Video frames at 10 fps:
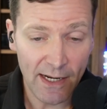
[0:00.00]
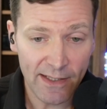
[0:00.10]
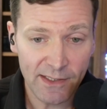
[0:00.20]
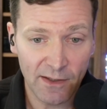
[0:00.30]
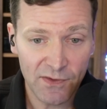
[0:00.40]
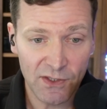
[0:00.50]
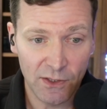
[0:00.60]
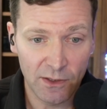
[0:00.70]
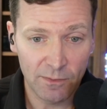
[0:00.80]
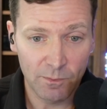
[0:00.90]
of that stuff
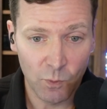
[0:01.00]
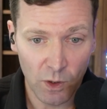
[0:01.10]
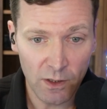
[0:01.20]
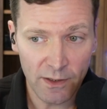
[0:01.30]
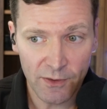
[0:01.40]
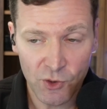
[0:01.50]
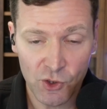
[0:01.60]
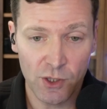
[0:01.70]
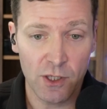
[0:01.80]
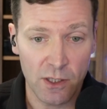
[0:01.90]
still work?
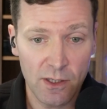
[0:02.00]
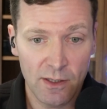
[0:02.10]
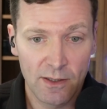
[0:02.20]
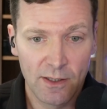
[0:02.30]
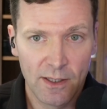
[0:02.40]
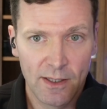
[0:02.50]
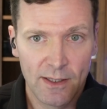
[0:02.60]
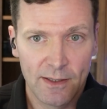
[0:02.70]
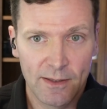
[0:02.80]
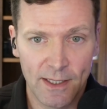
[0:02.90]
Sure.
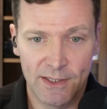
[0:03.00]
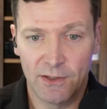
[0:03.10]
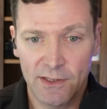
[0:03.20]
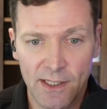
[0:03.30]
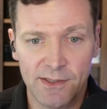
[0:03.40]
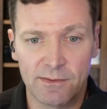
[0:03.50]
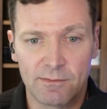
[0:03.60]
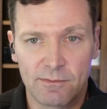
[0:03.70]
Until it doesn't.